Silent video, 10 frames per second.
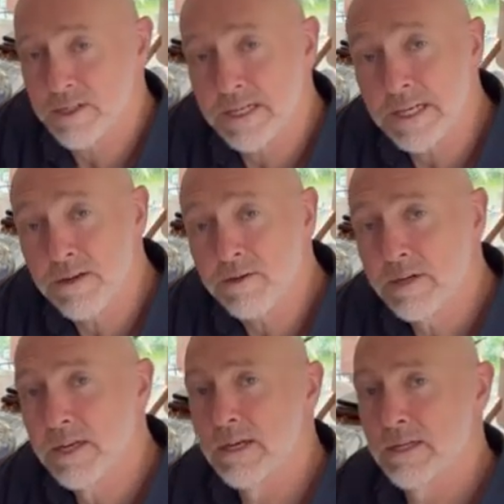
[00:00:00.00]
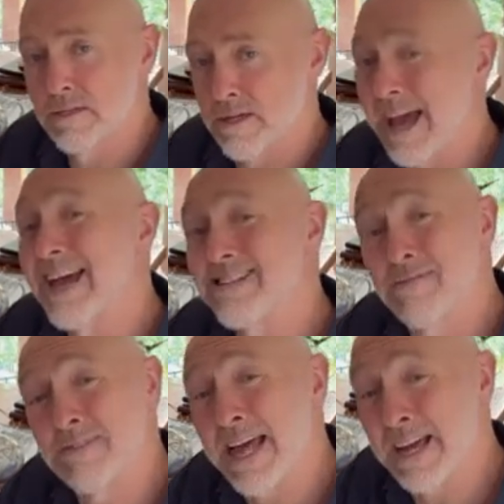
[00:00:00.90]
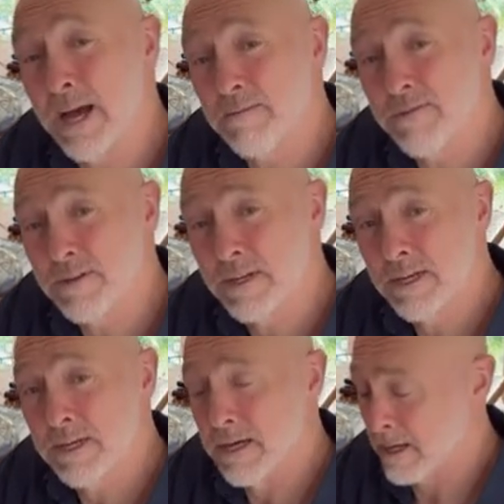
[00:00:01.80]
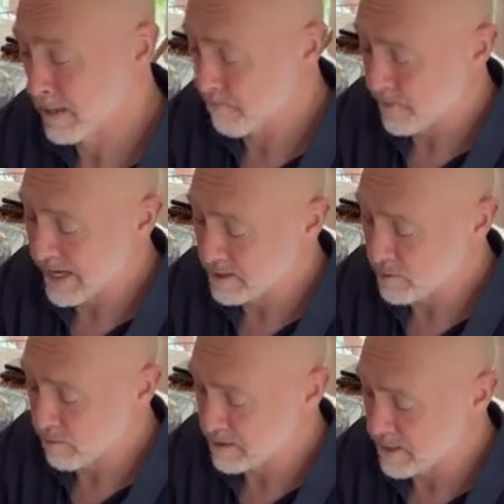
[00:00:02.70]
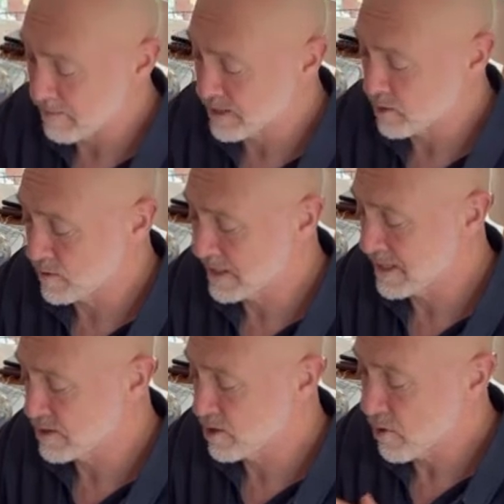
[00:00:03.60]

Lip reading: heel to add that comfort, and to obviously make sure that there's no